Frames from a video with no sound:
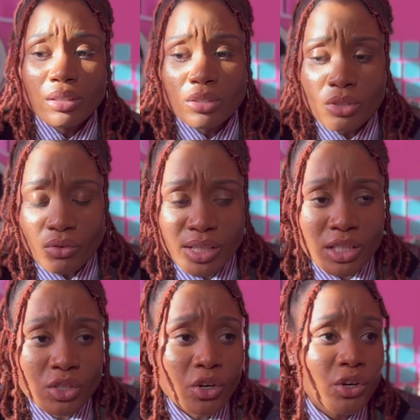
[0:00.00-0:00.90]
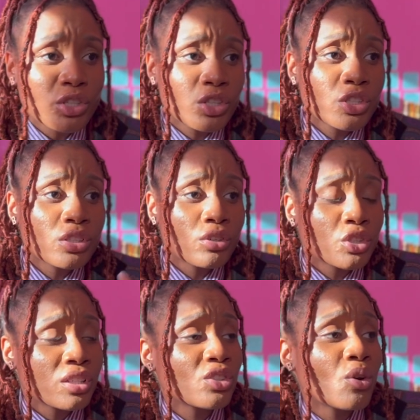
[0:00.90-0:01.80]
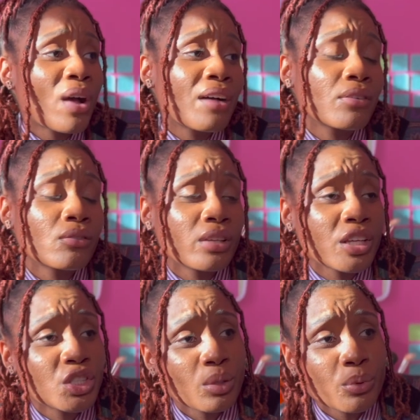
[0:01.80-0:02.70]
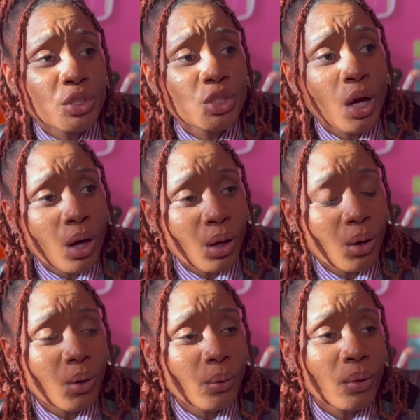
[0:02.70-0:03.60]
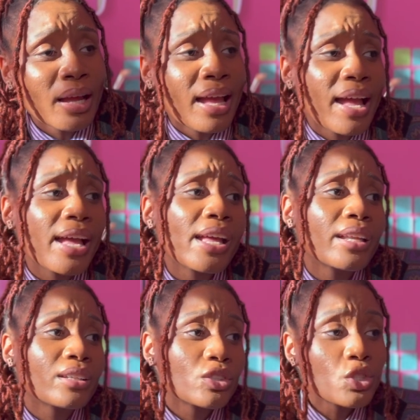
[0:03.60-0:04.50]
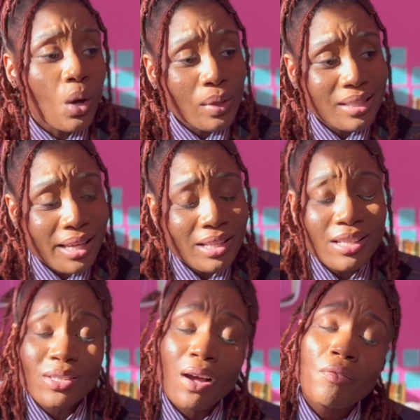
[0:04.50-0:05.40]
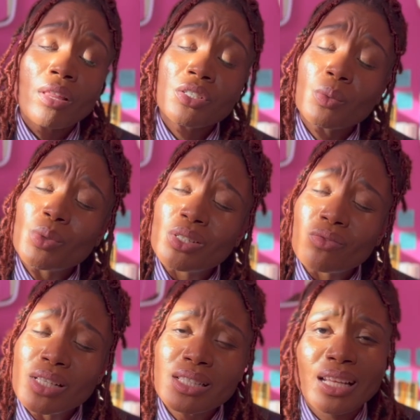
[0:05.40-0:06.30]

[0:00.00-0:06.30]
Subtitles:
Teresa's girls should still have a relationship with Joe, and Joey's kids should still have a relationship with Teresa.